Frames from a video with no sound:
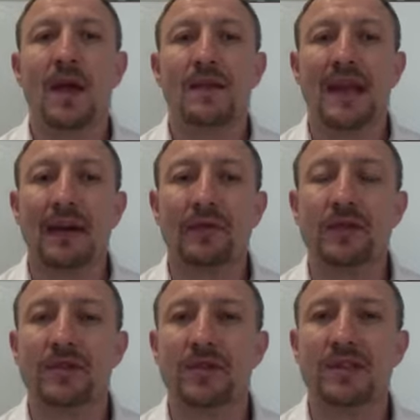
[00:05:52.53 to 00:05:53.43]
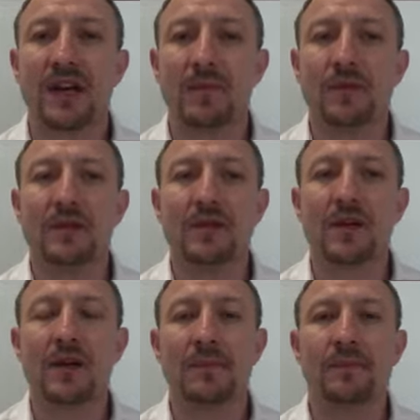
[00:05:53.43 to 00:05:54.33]
Now I've got to do the same with the
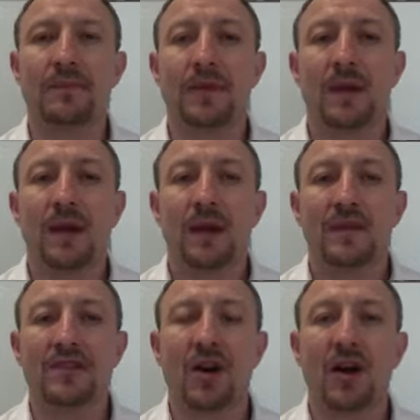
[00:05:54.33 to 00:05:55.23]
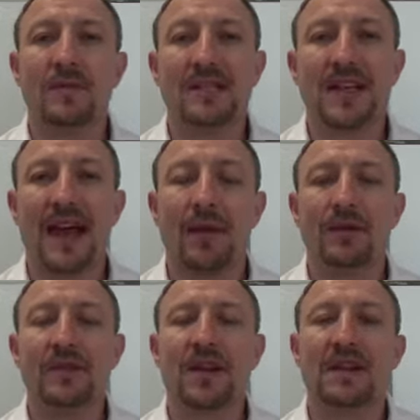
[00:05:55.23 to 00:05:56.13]
time. The time is in
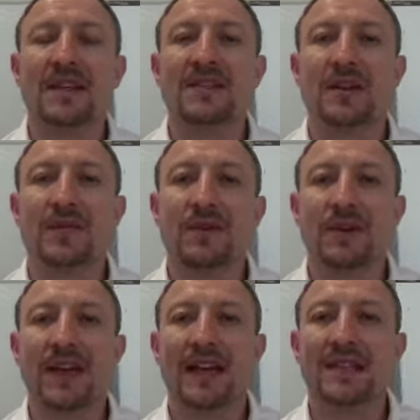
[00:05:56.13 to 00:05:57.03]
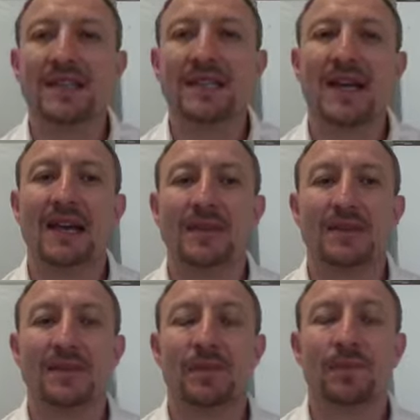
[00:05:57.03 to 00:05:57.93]
hours, and I need to convert that into
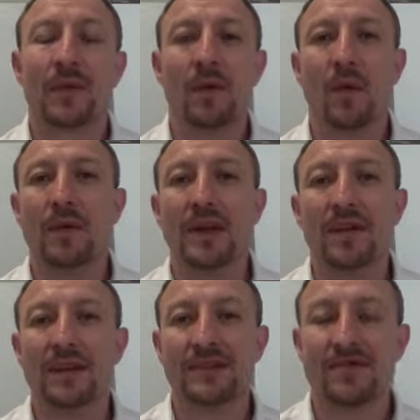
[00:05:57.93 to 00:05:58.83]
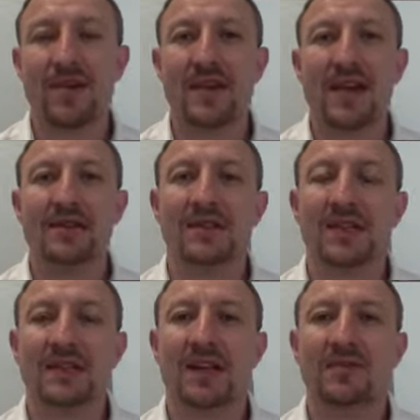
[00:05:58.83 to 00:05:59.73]
seconds. Well, we know there's
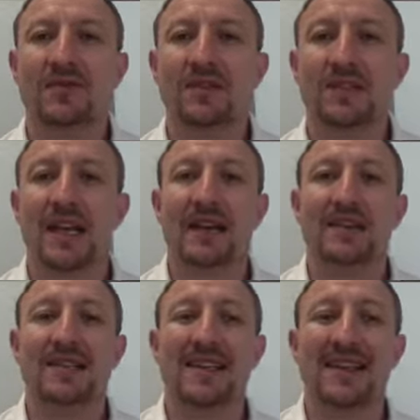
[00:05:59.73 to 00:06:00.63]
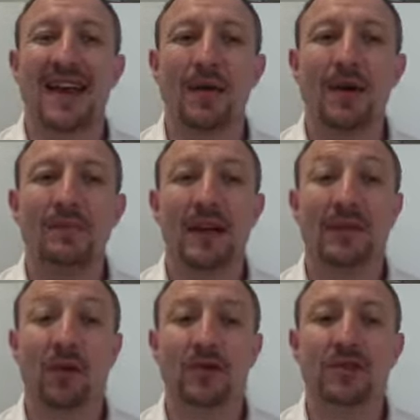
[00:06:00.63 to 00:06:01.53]
3,600 seconds in an hour, and
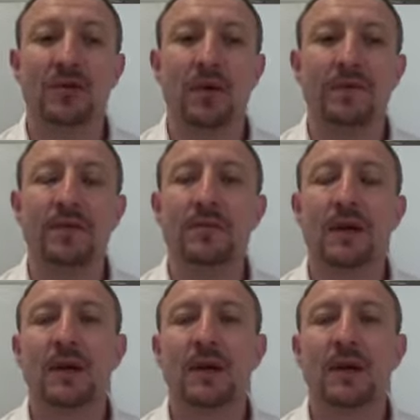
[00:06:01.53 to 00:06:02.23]
I've got 2 of them,